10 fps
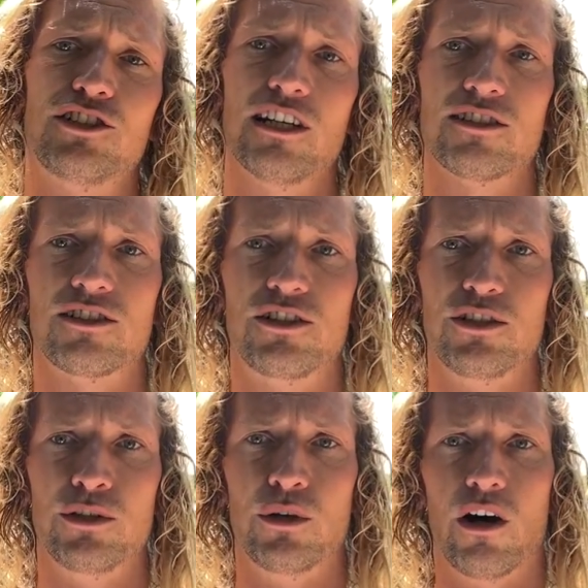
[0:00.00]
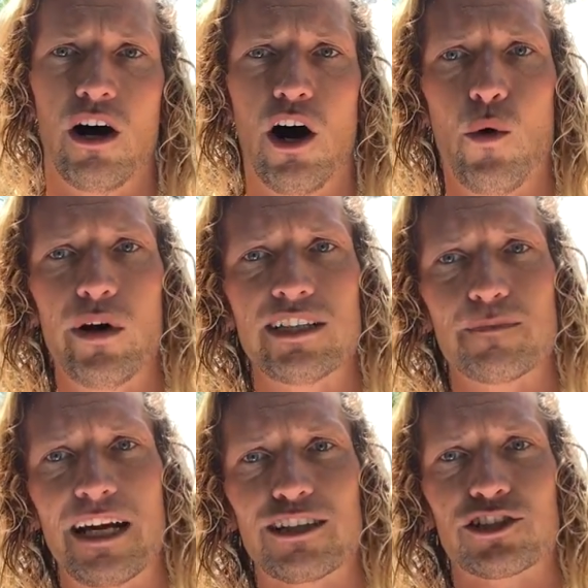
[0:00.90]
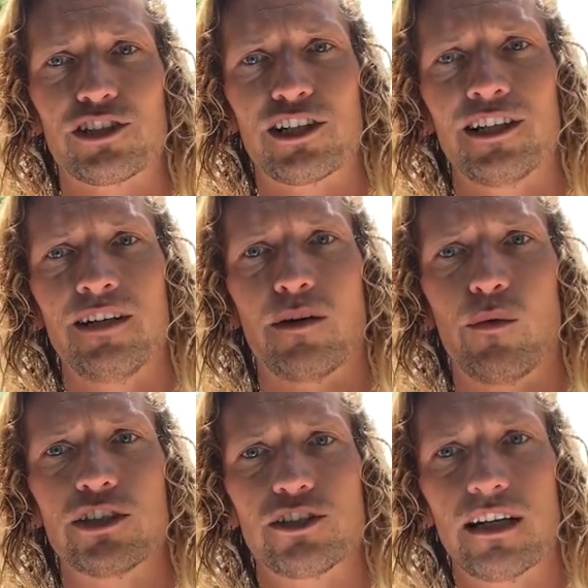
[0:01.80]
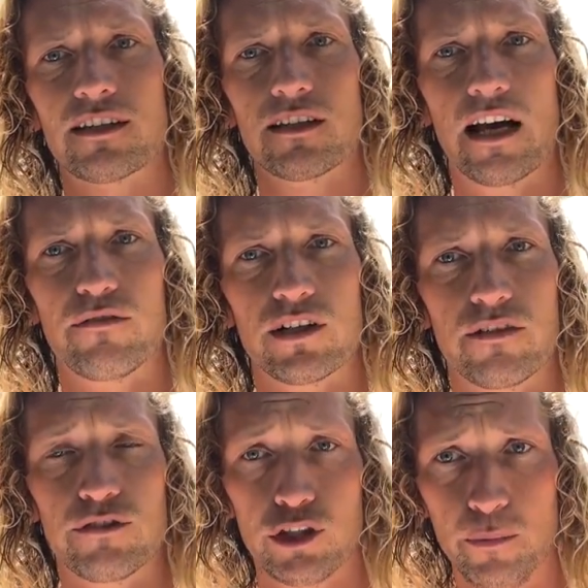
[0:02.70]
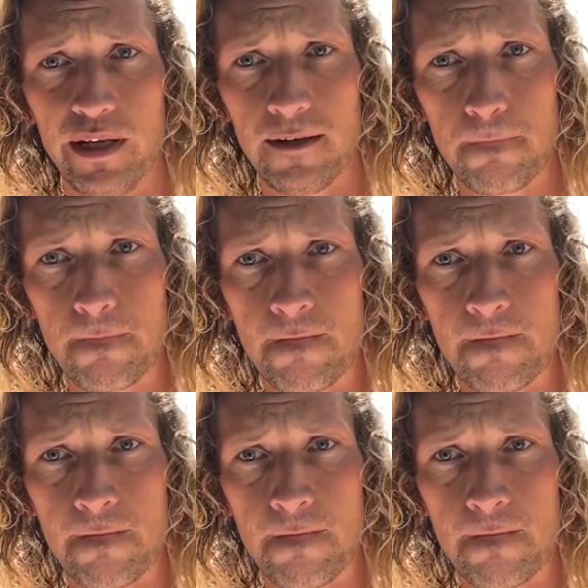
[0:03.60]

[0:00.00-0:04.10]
just to always make sure, once you're at the level of looping,